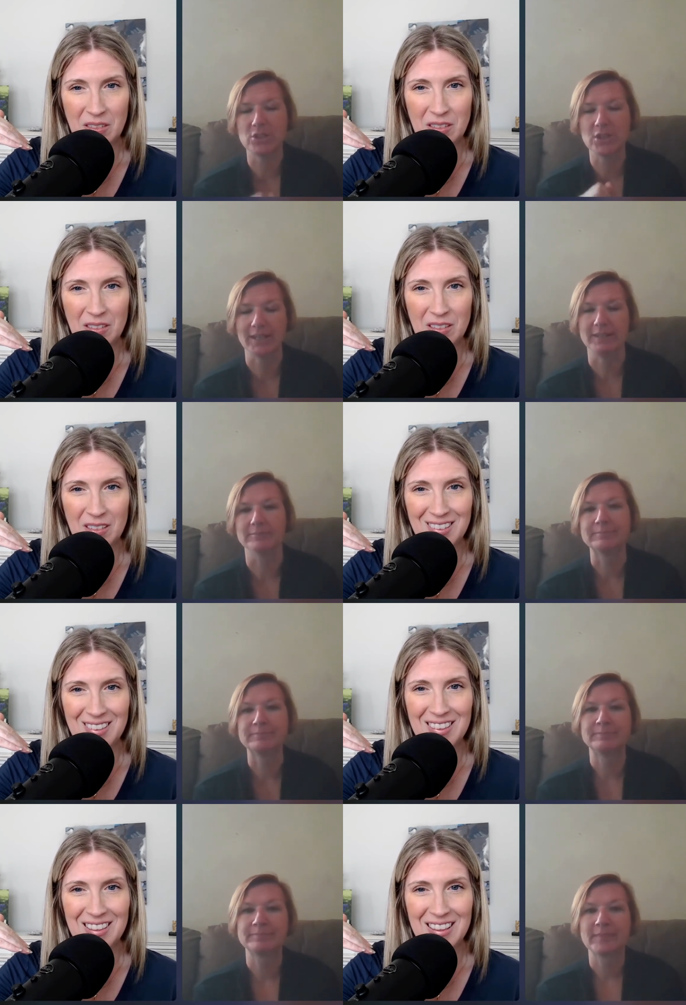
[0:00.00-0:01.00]
Speaker 1: and chicken.
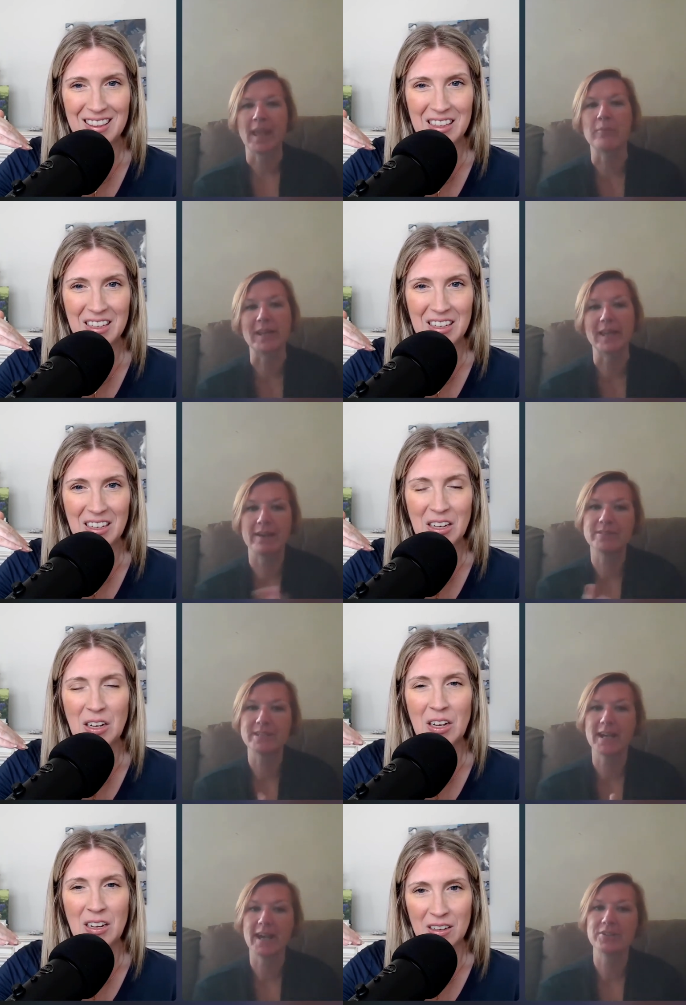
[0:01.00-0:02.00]
And we
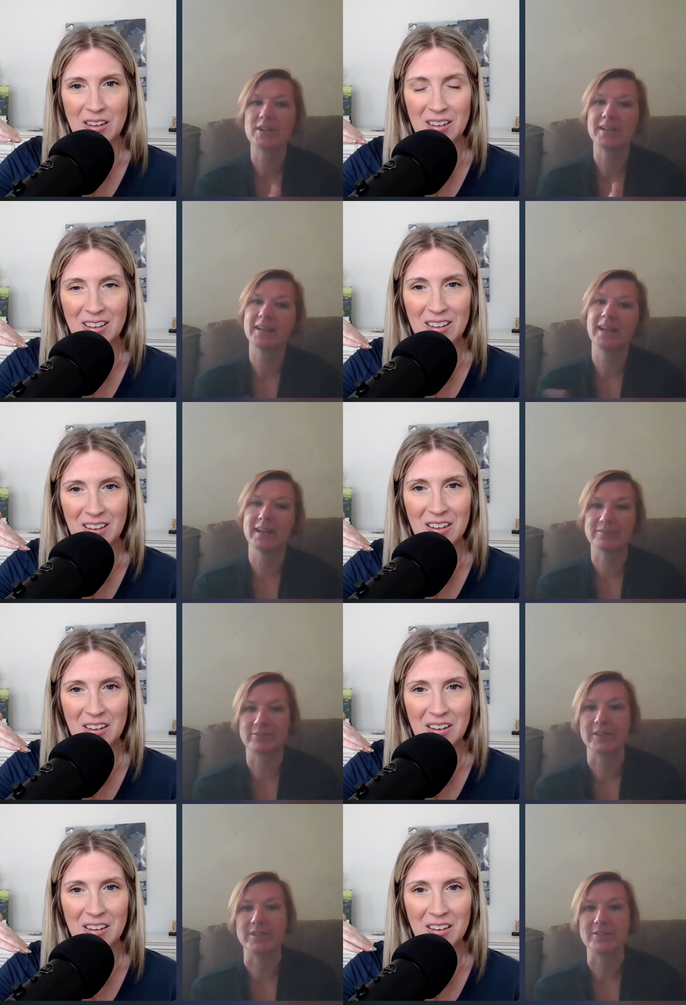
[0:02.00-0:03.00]
have dehydrated
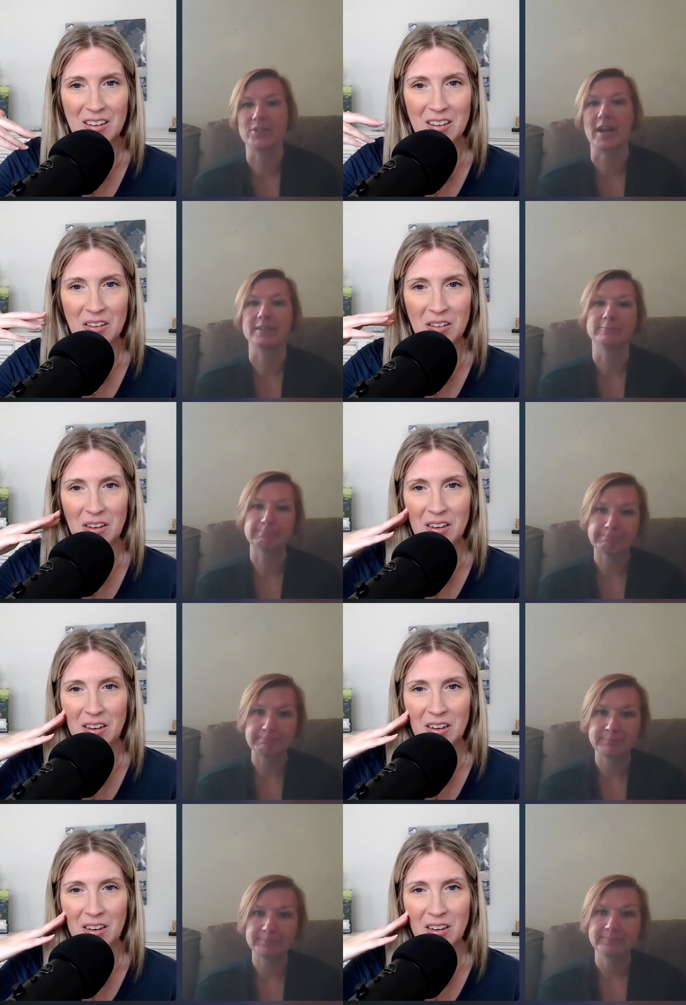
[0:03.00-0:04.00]
and freeze dried.
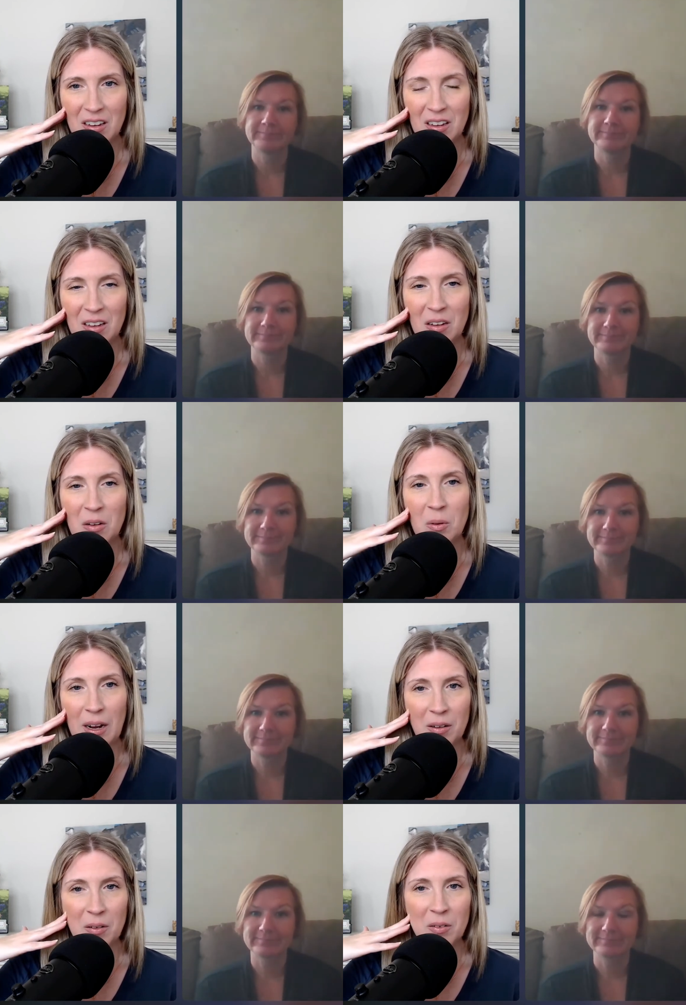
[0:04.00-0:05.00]

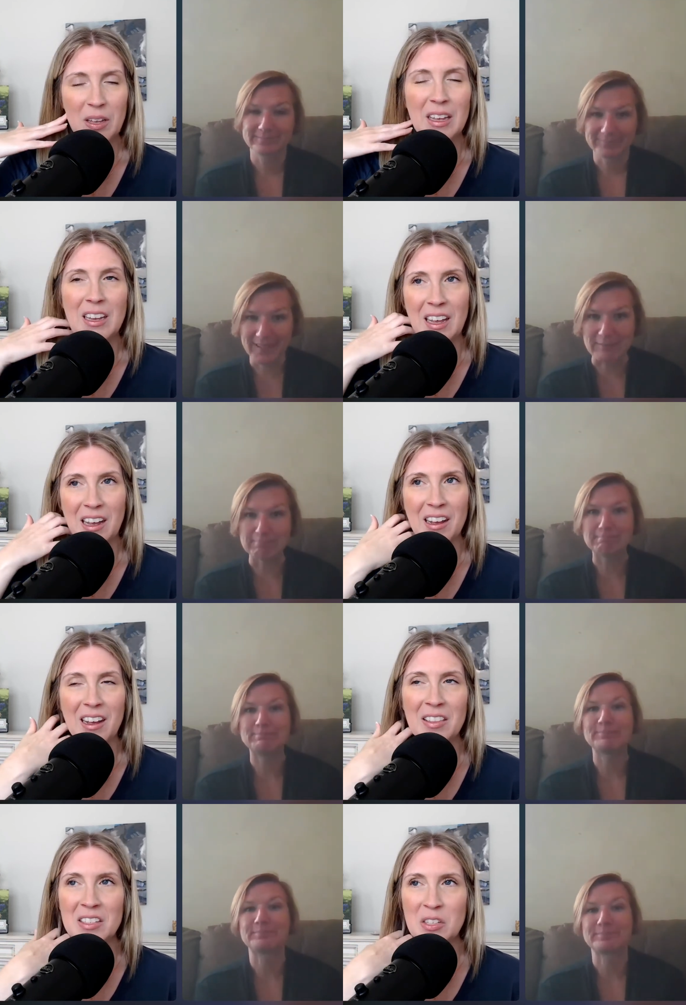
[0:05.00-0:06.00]
Wow. Yeah.
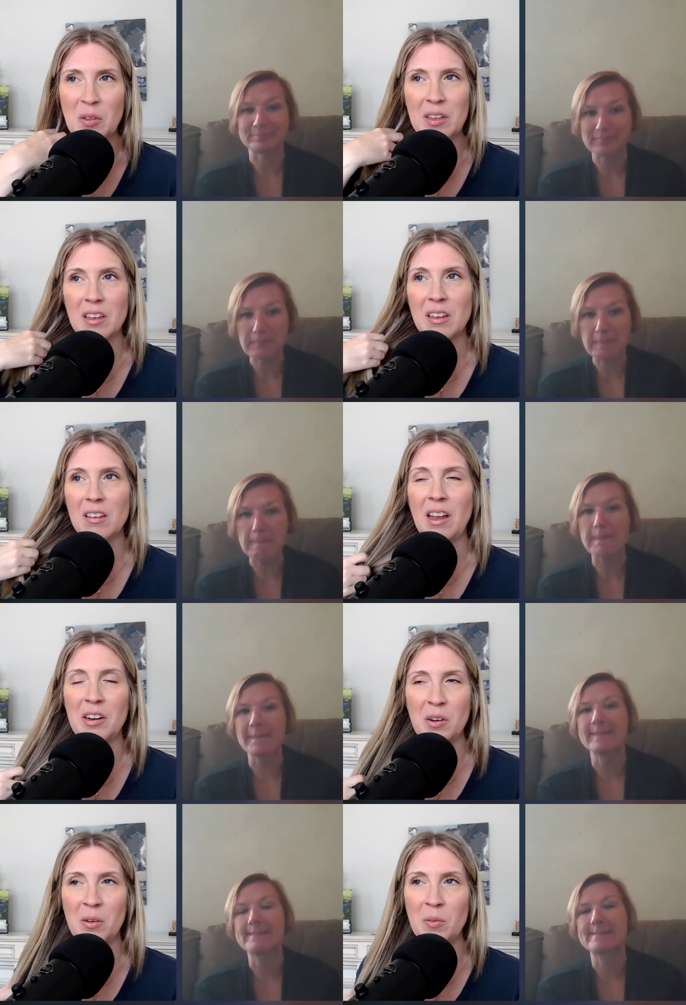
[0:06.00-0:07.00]
Speaker 2: So the I
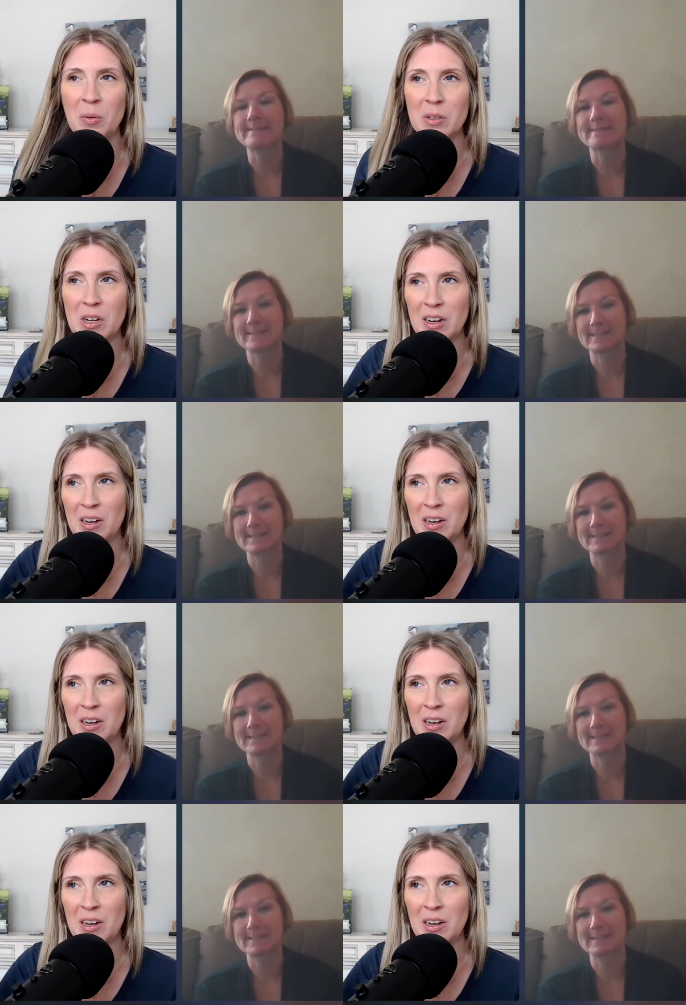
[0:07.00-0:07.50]
know we were talking